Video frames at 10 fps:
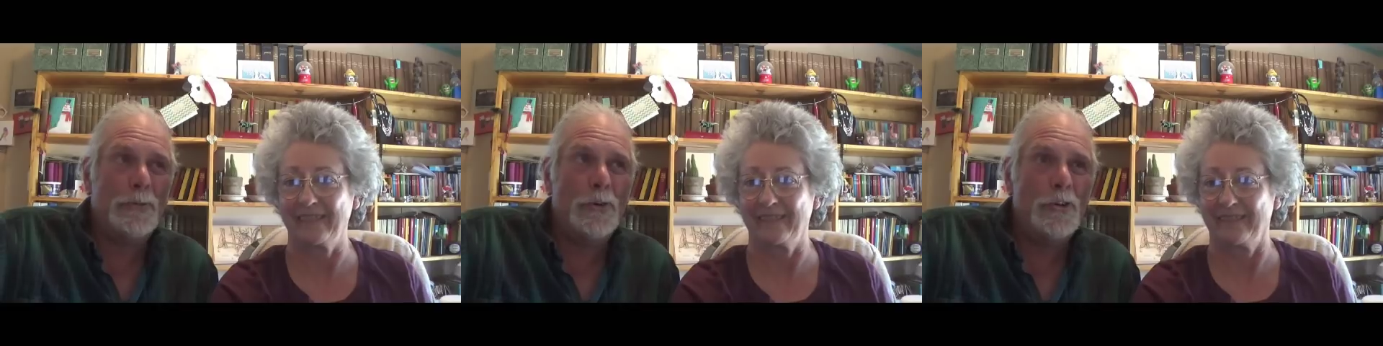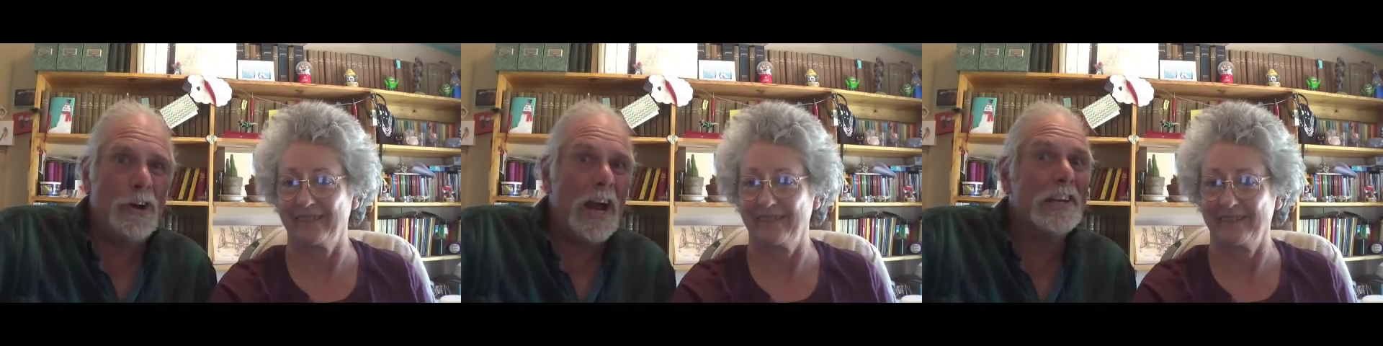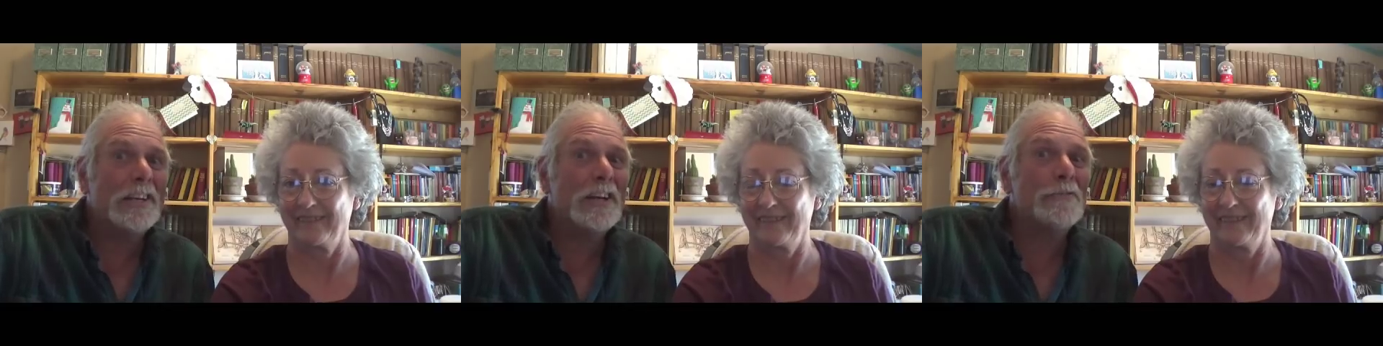Speaker 1: for a
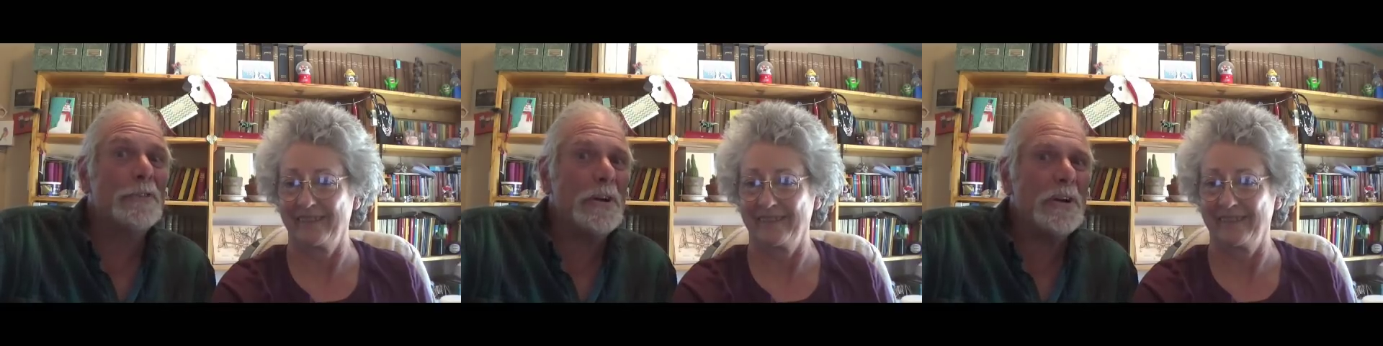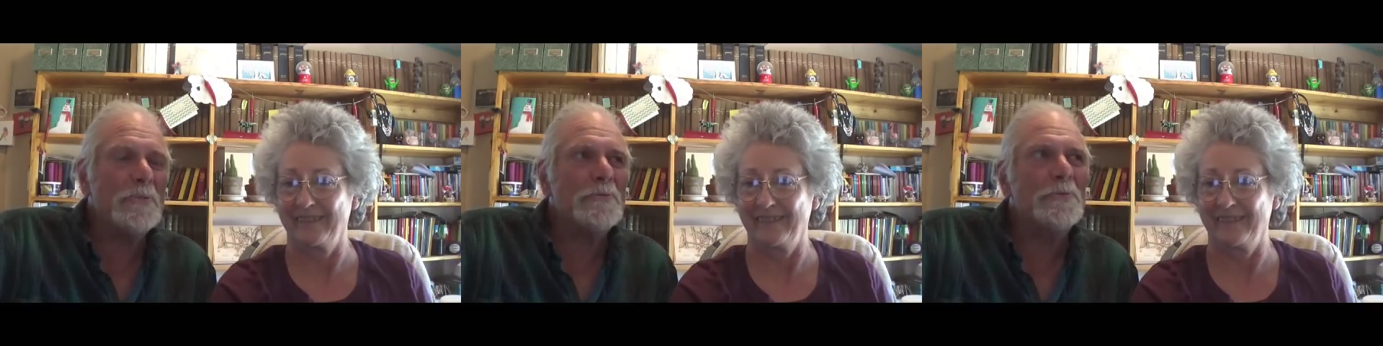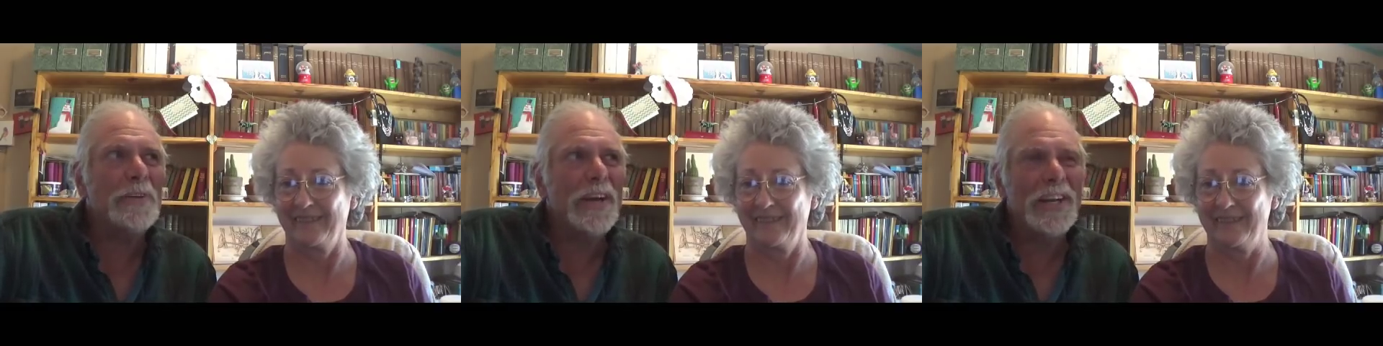different
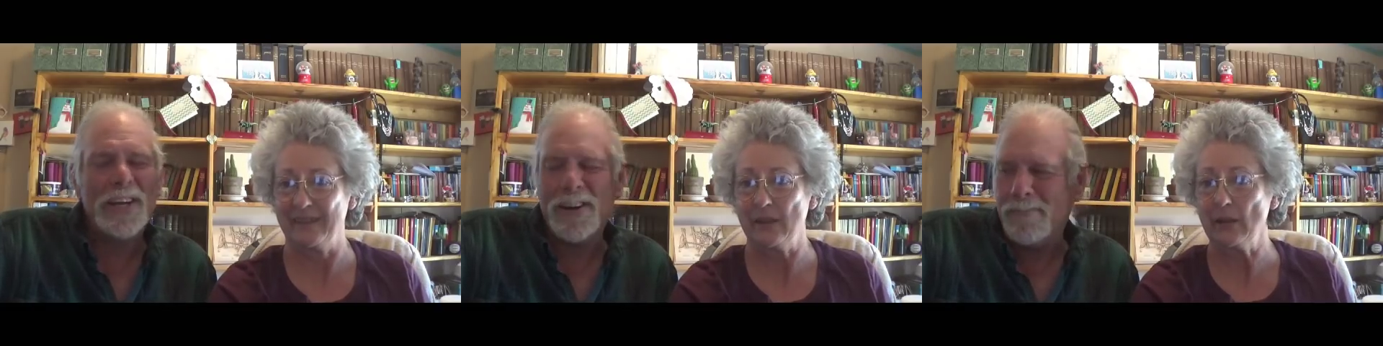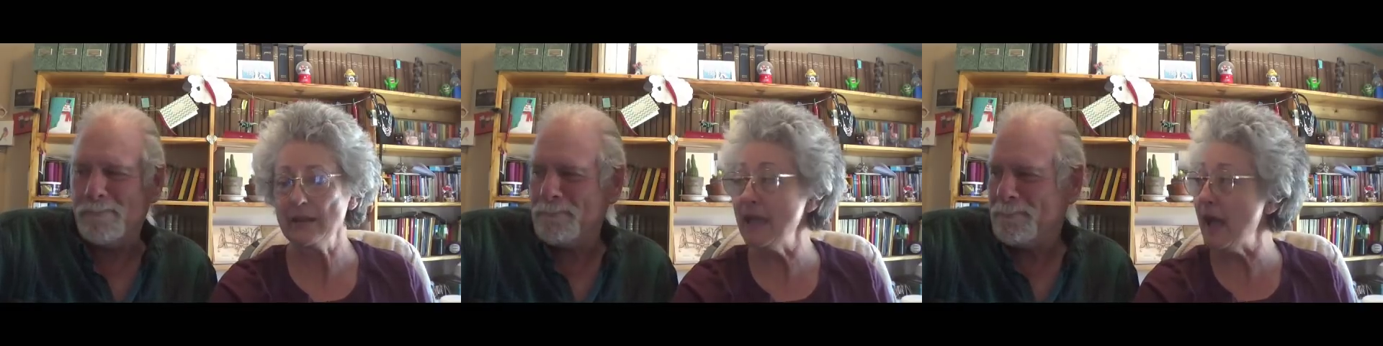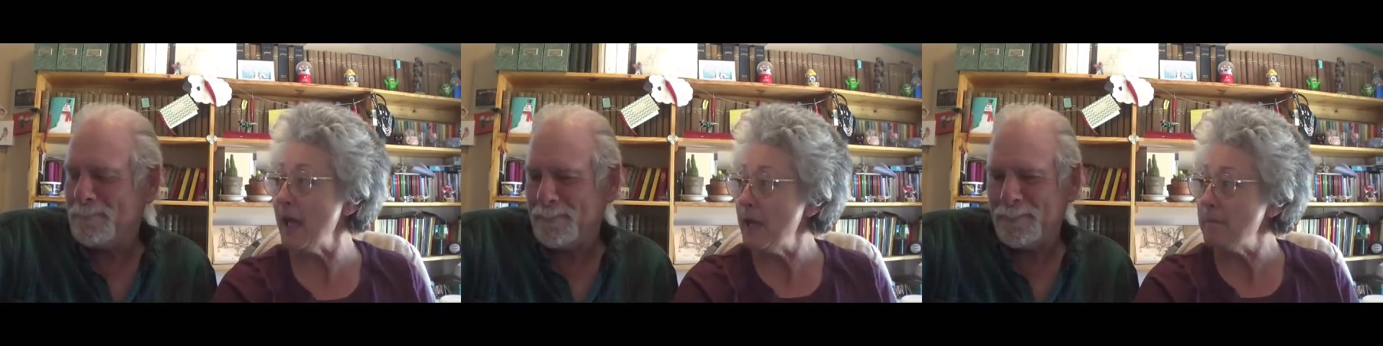video.
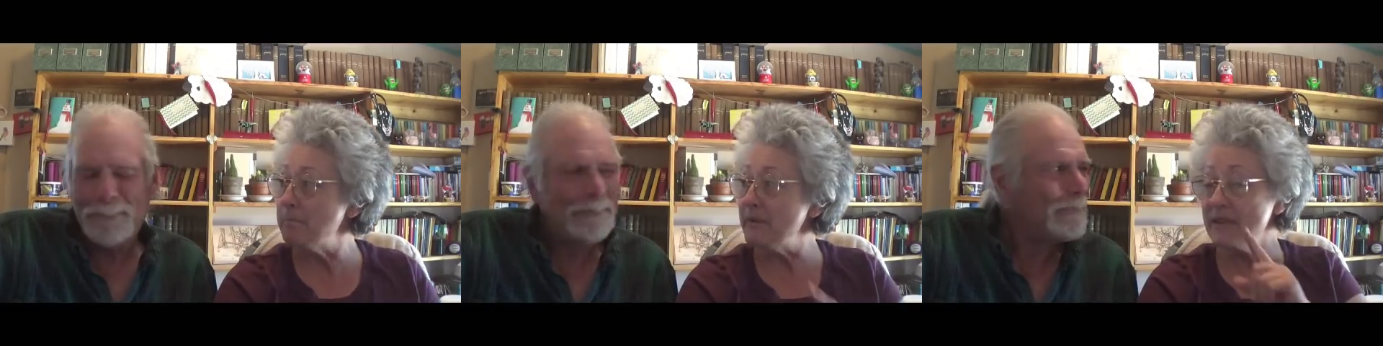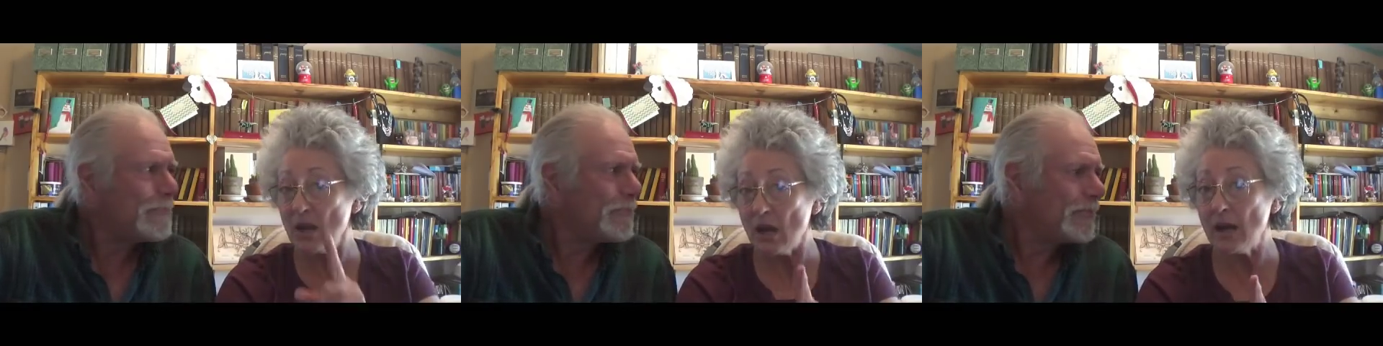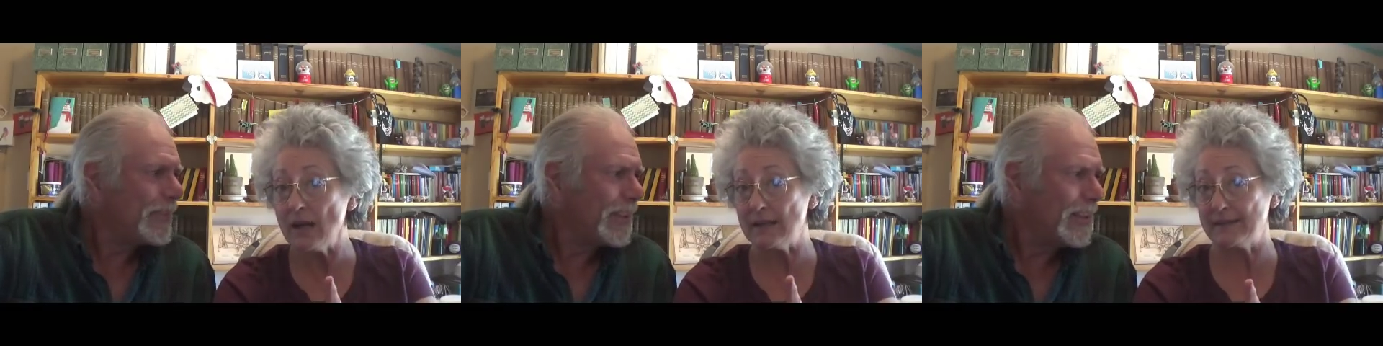
Speaker 2: Yeah,
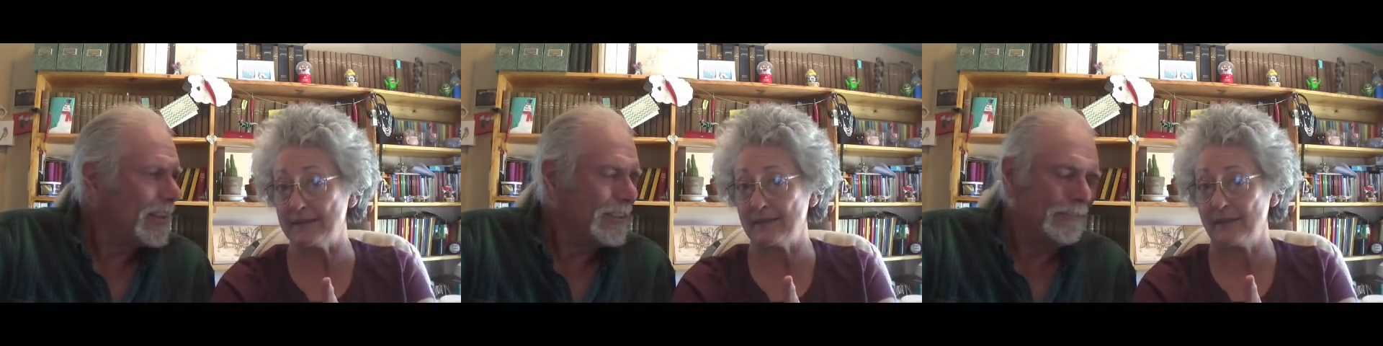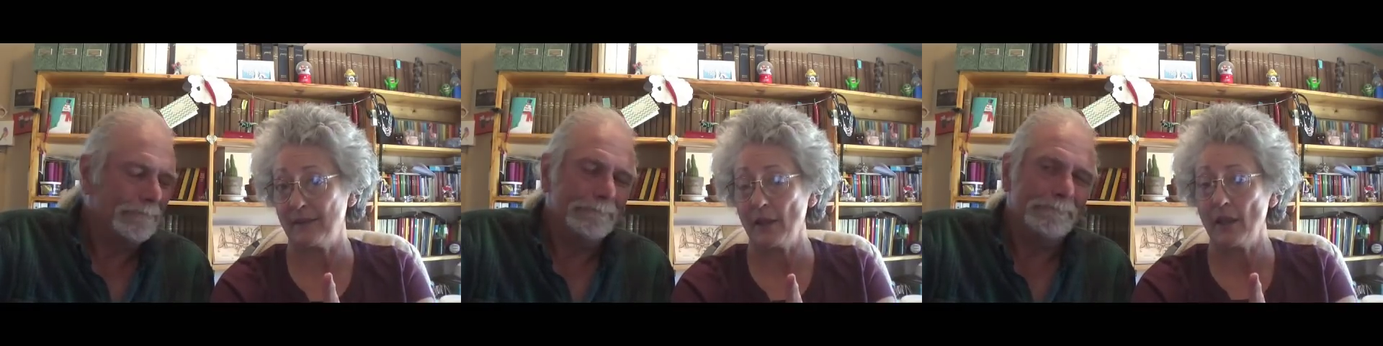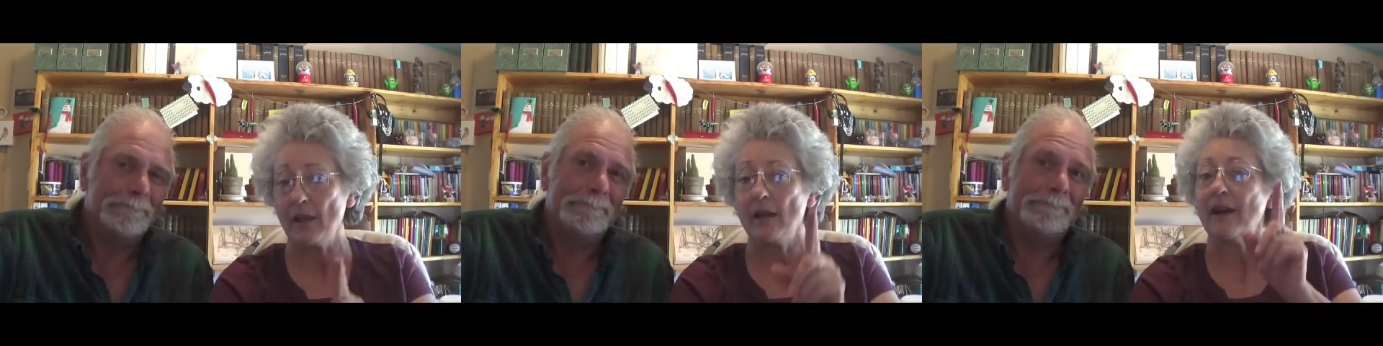because
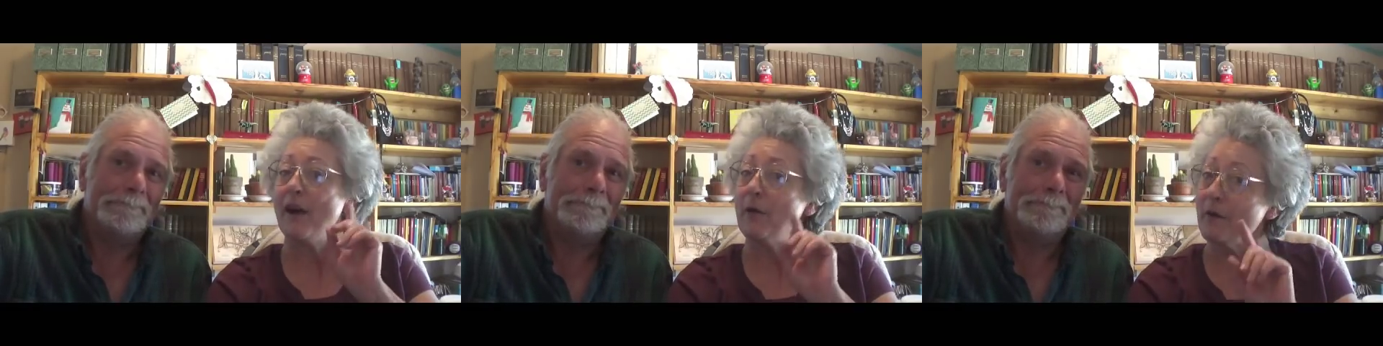I